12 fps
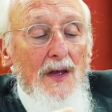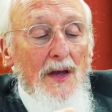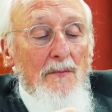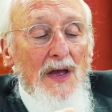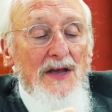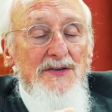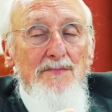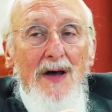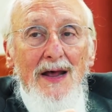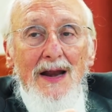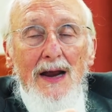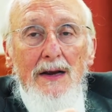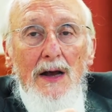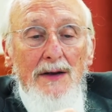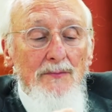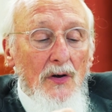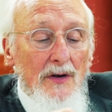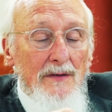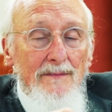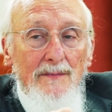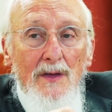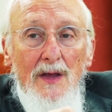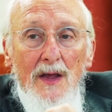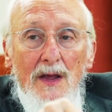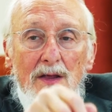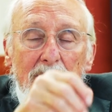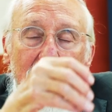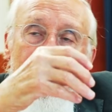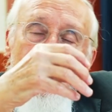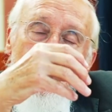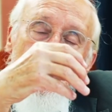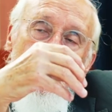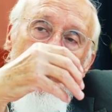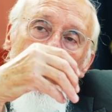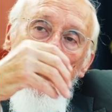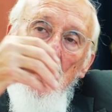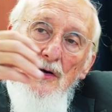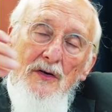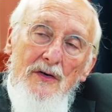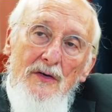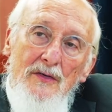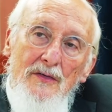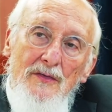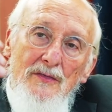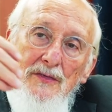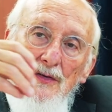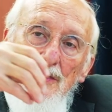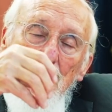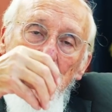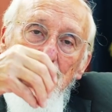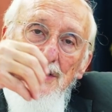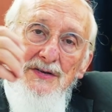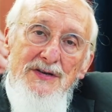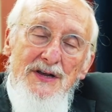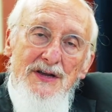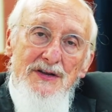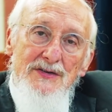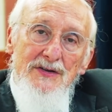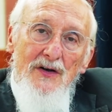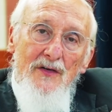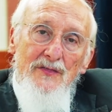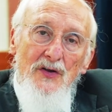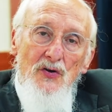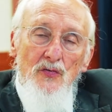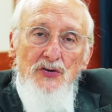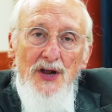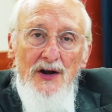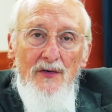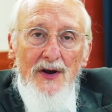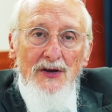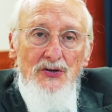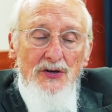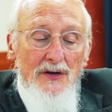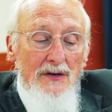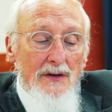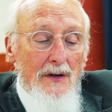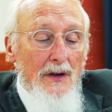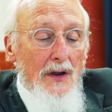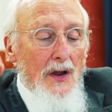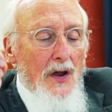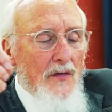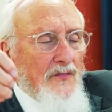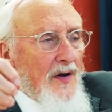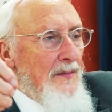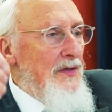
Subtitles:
me'azman hakadmon, that the longer the distance is of the new generation from